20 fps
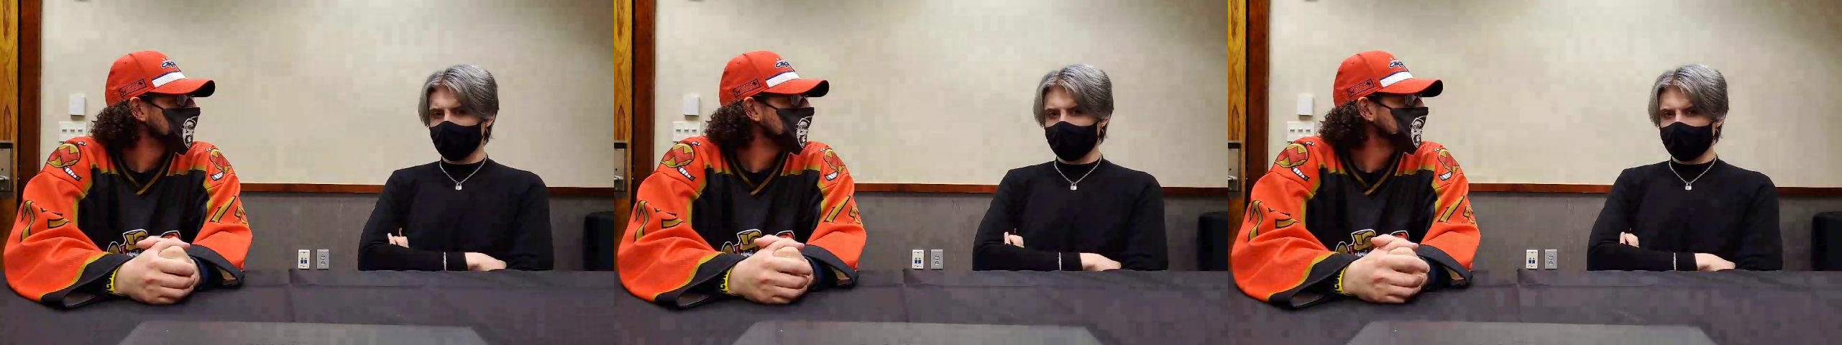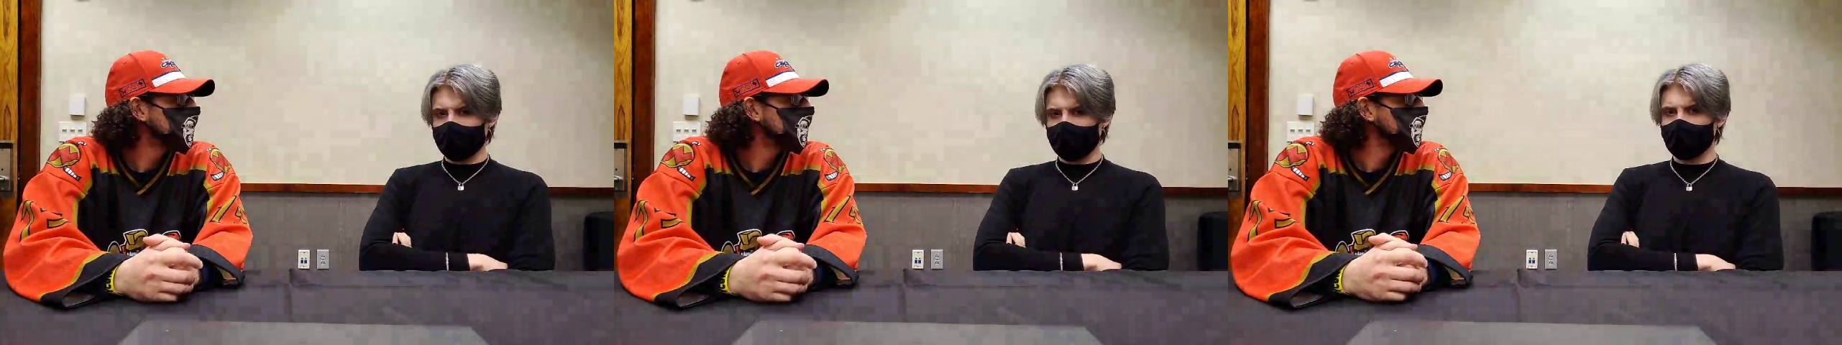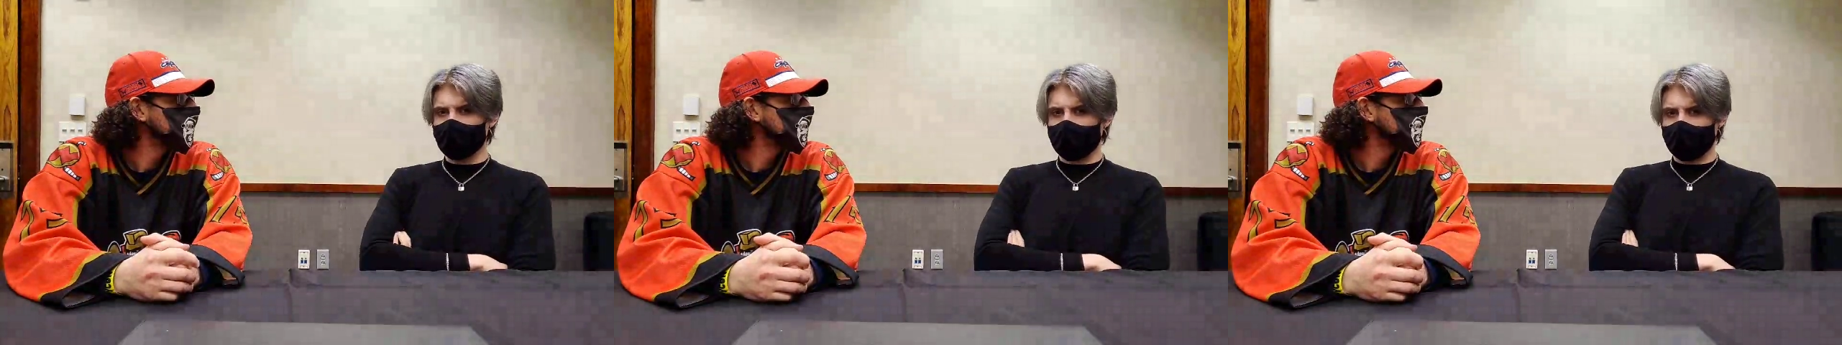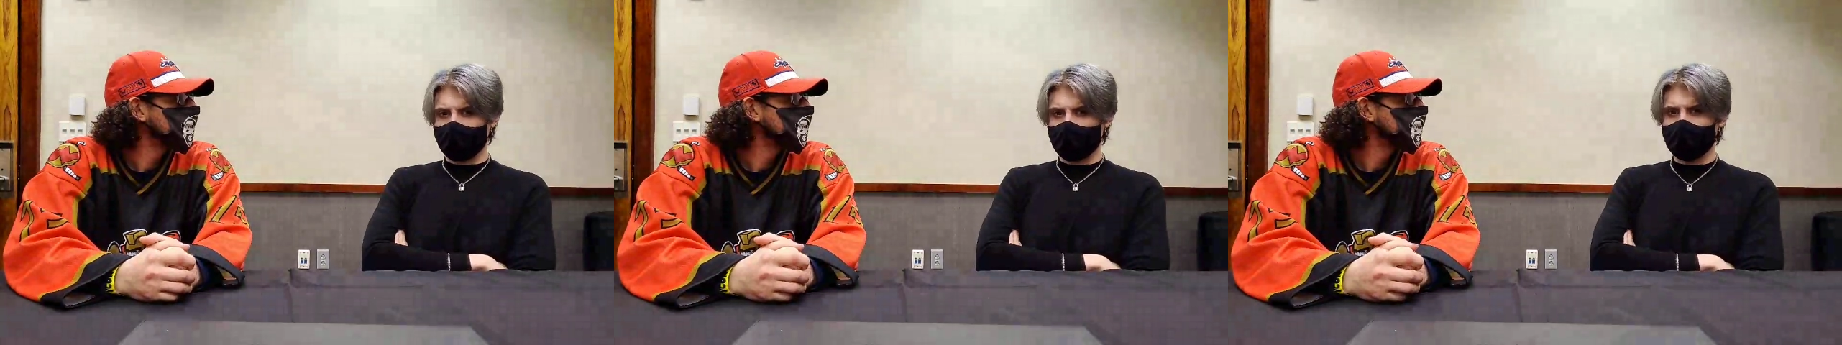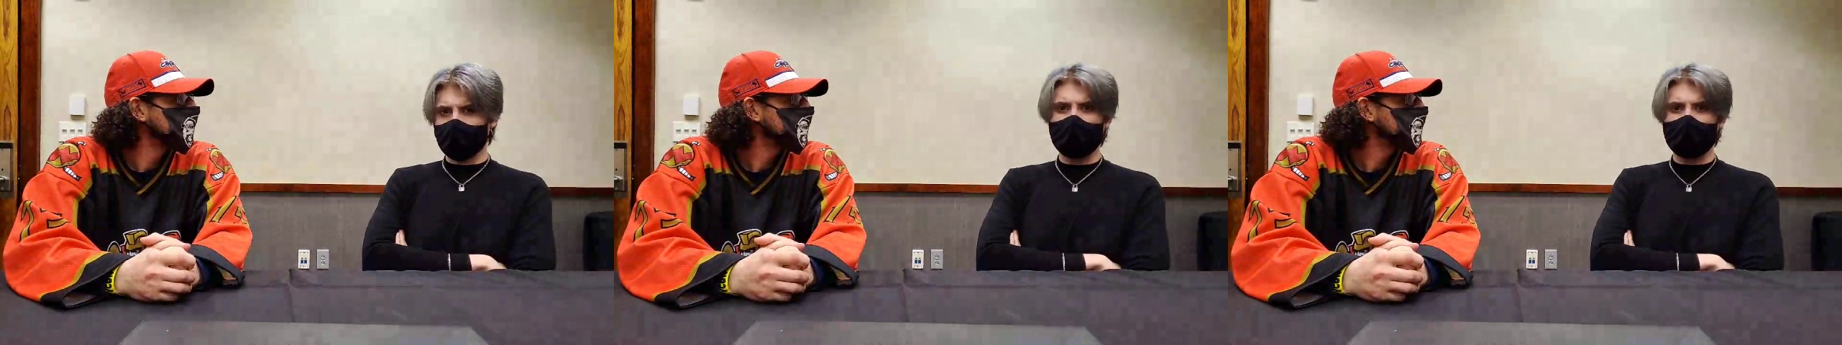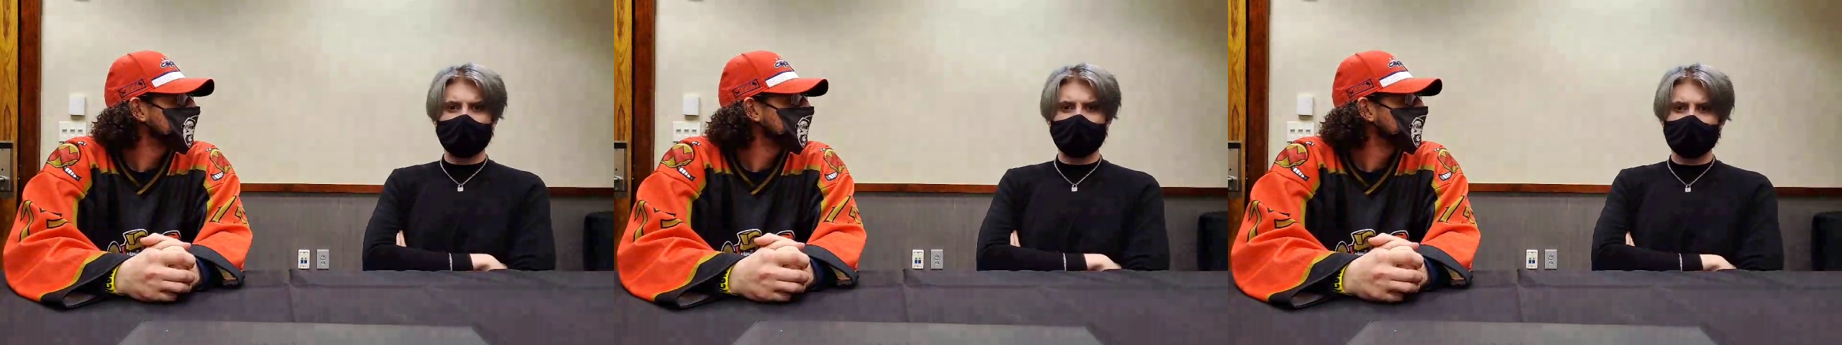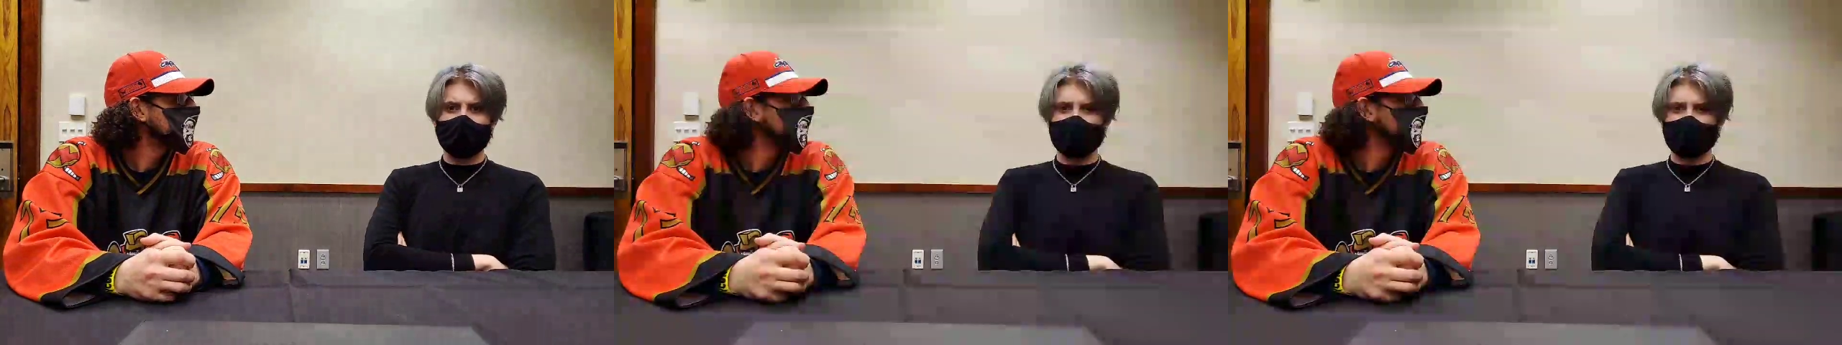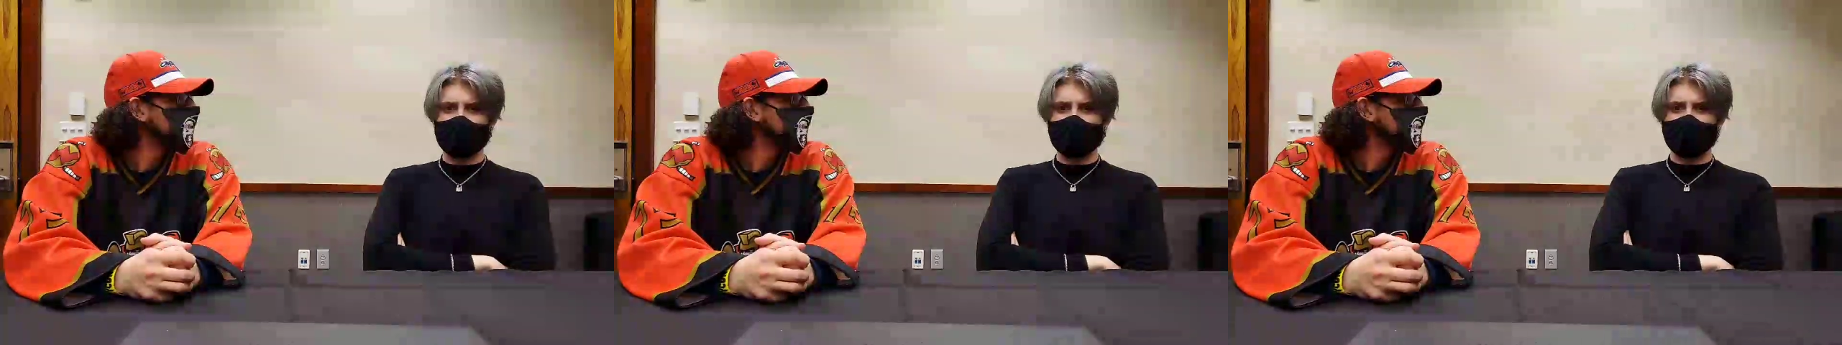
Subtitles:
for like script prep and